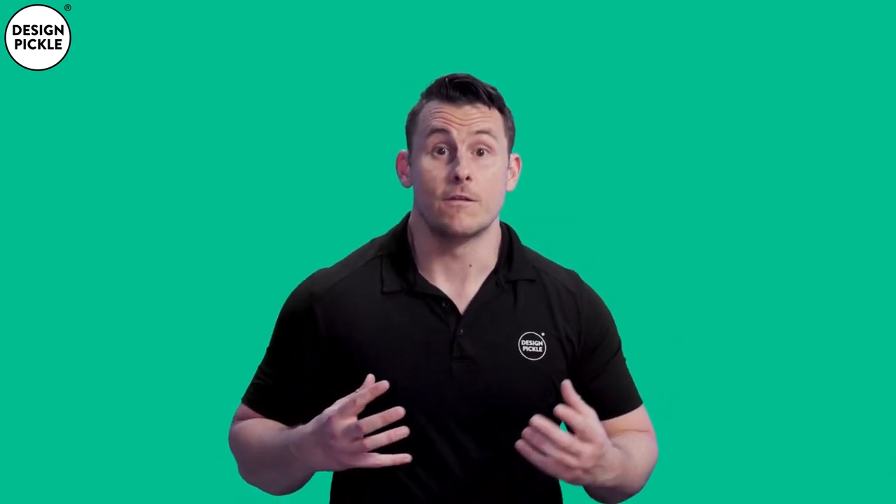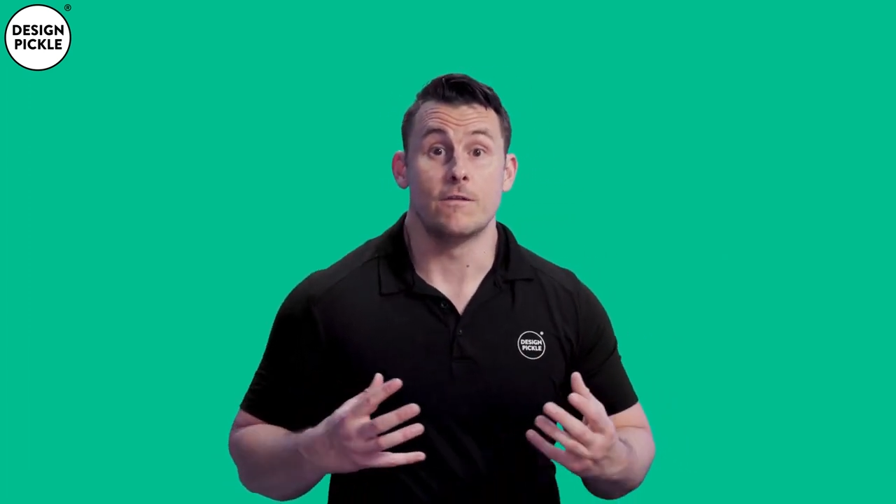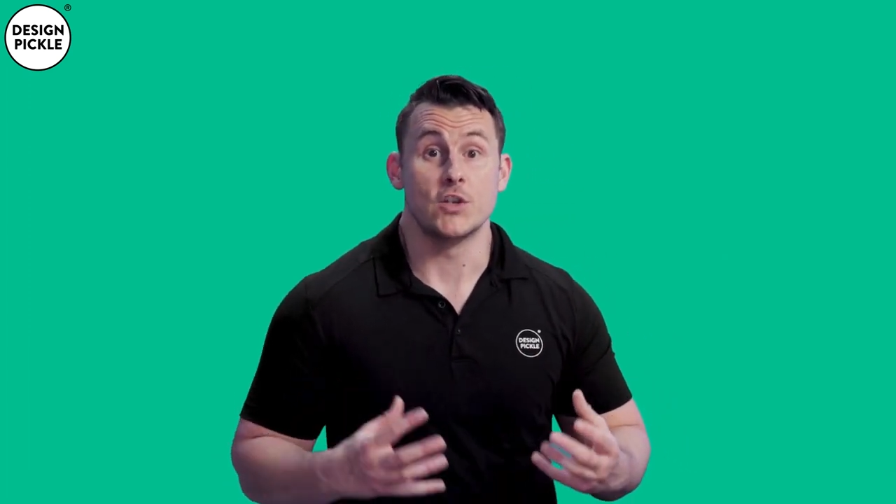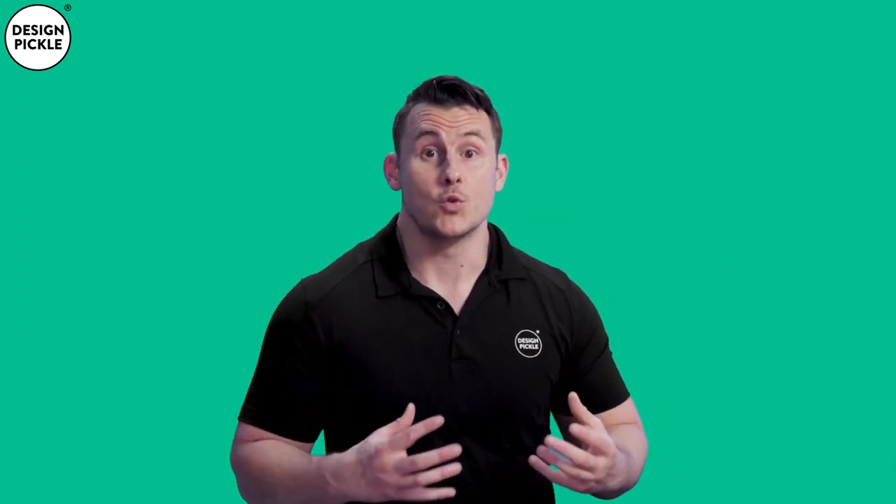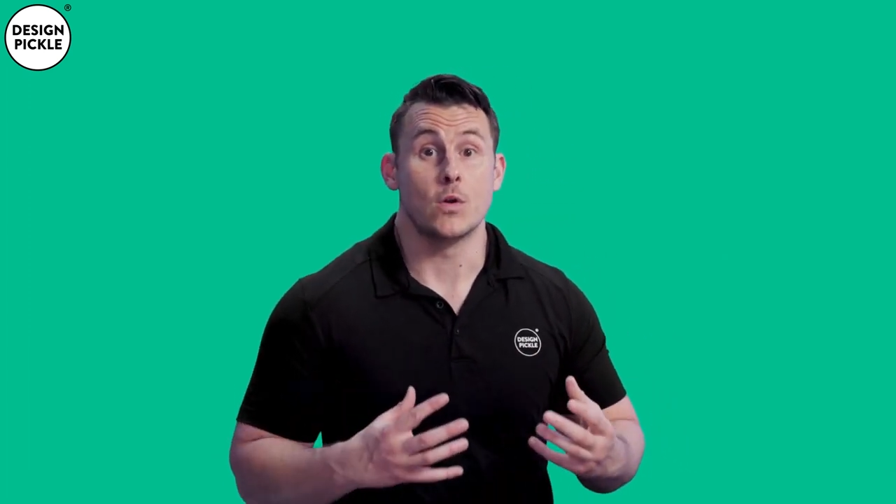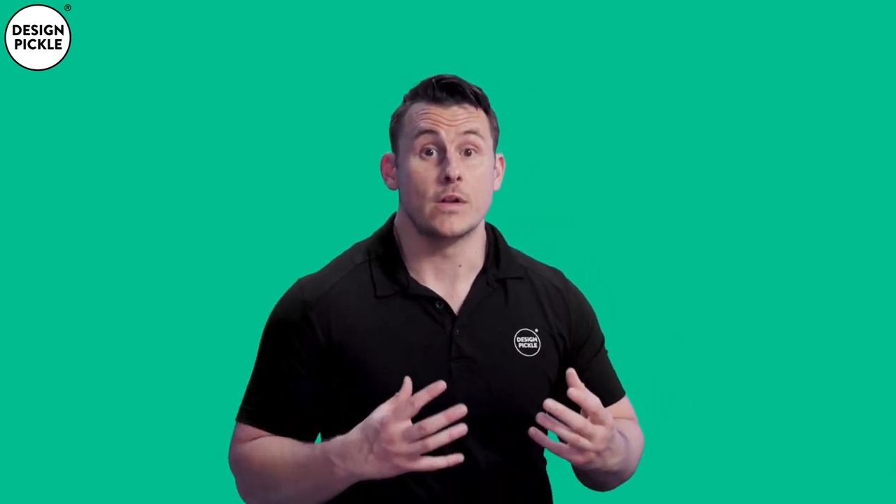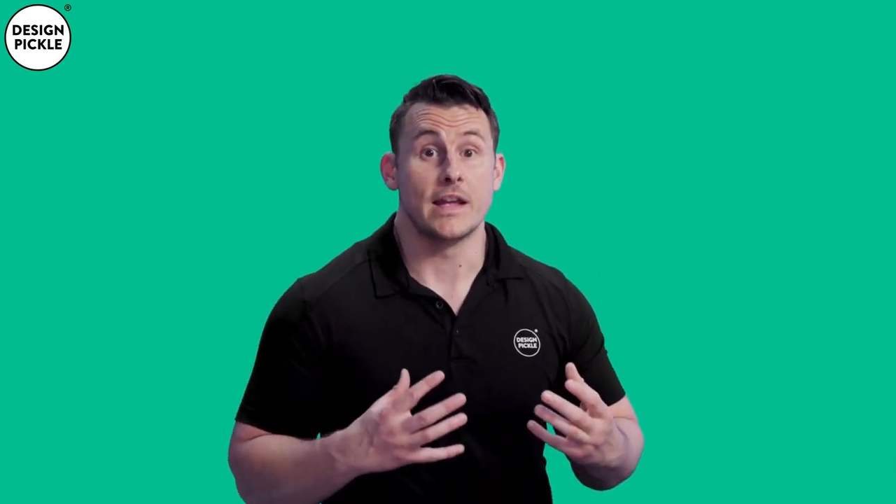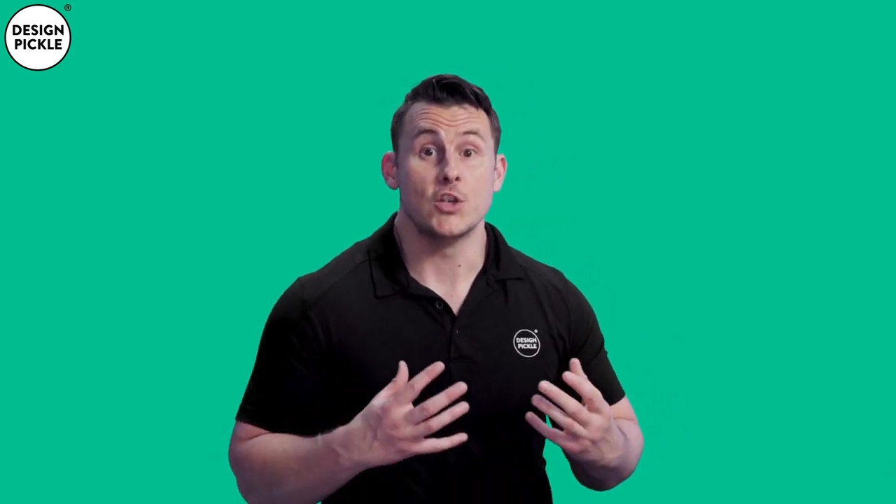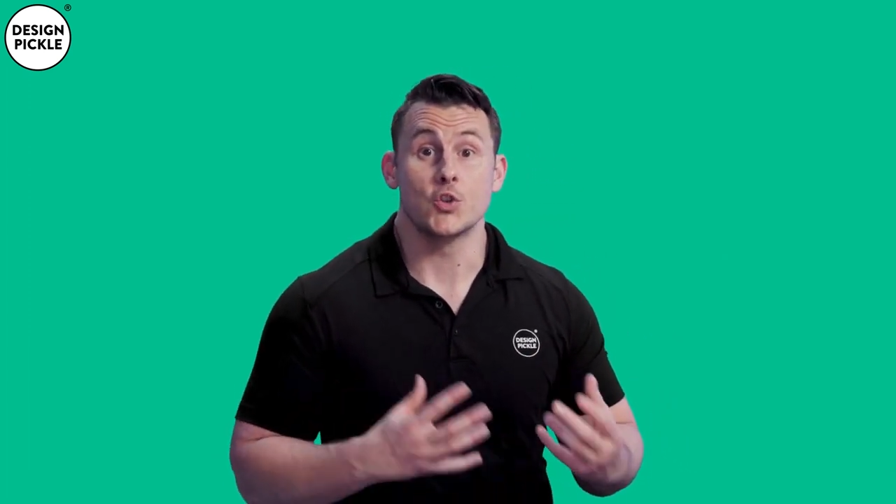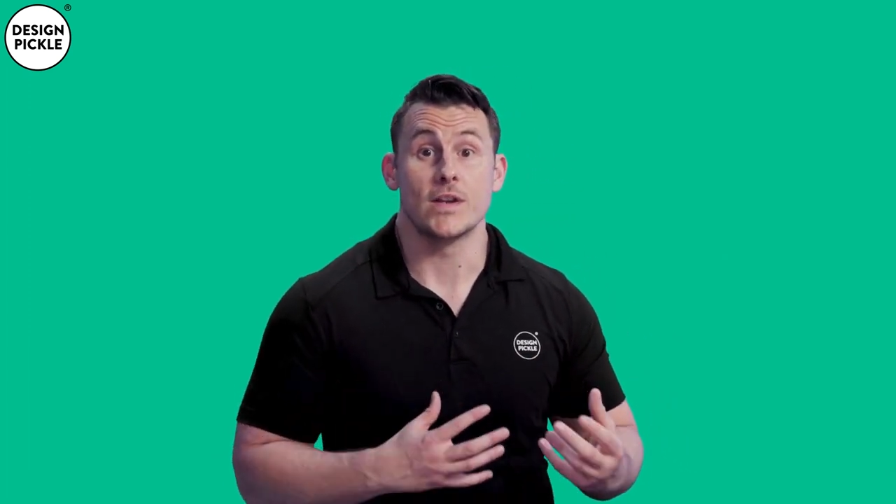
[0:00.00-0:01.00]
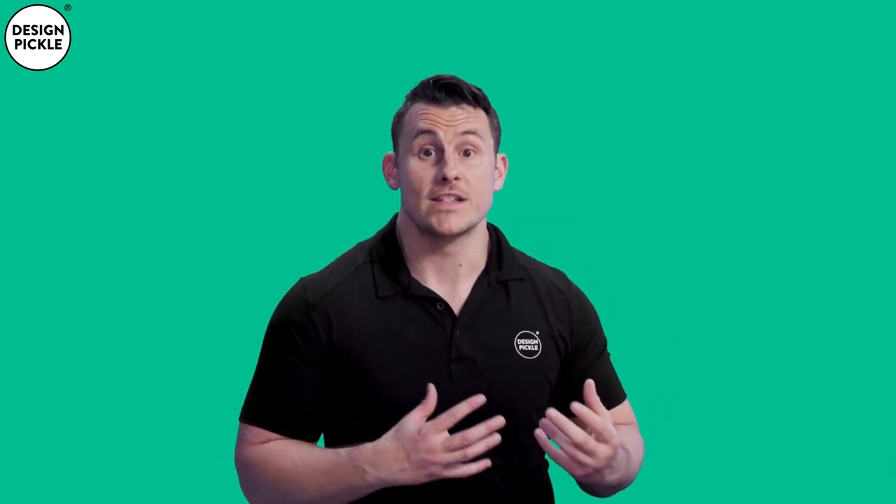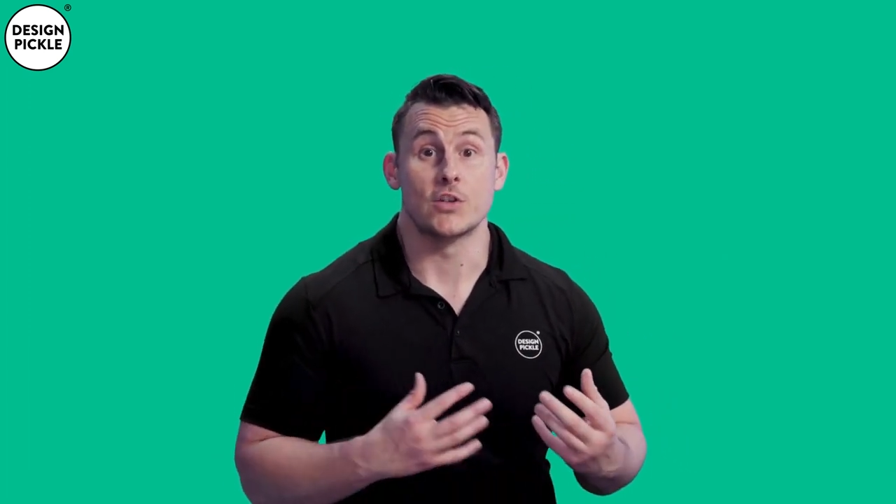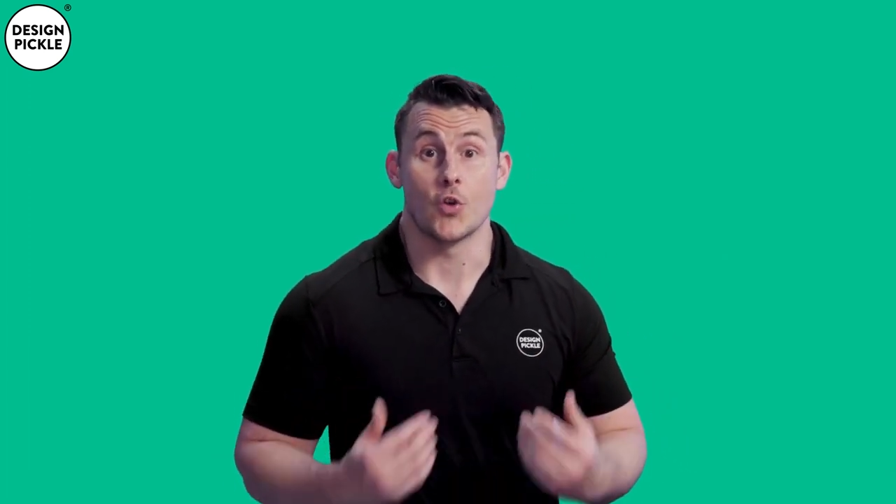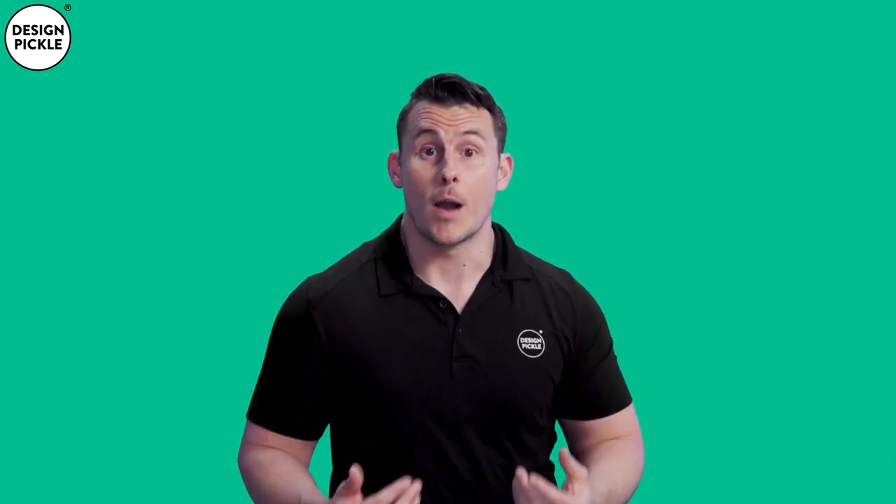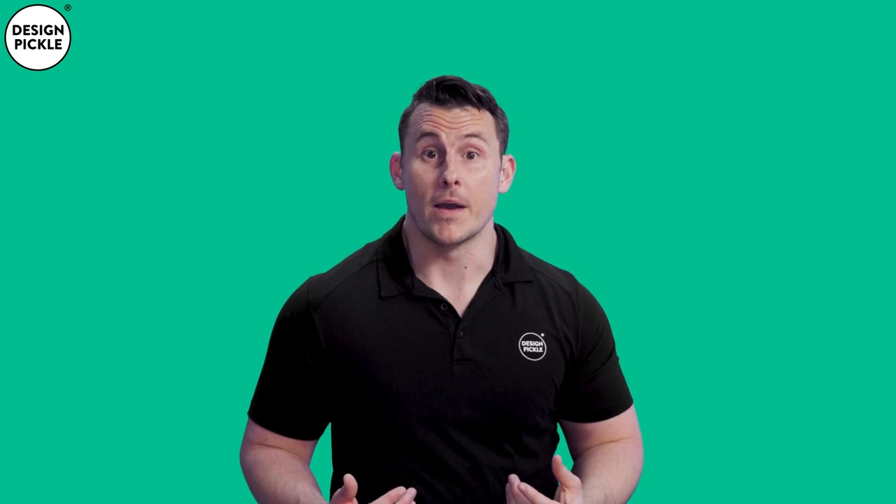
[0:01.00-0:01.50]
visual interest and
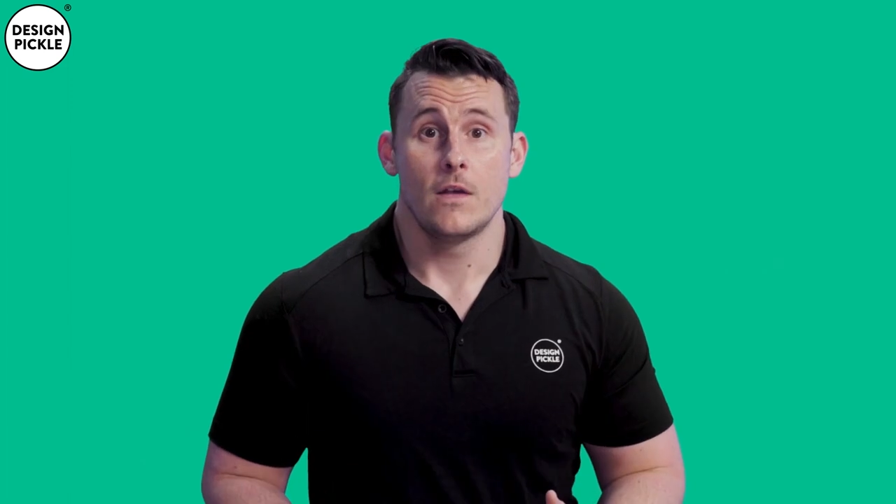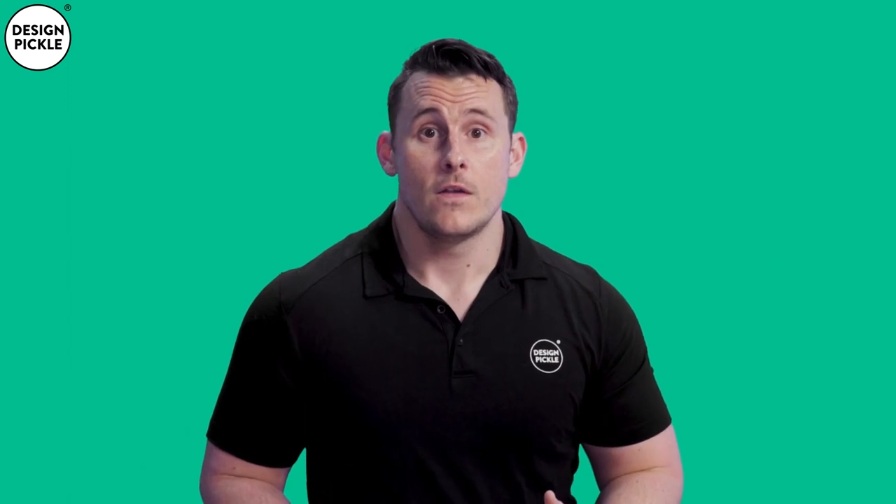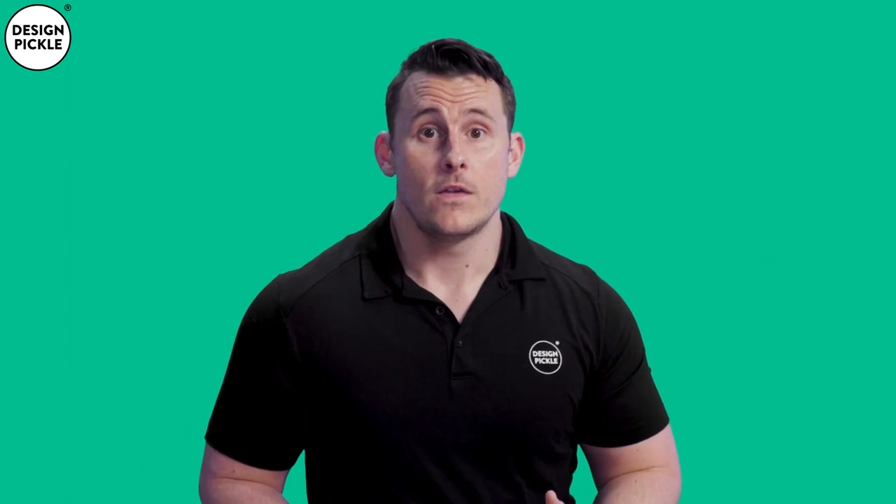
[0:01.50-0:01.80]
drama.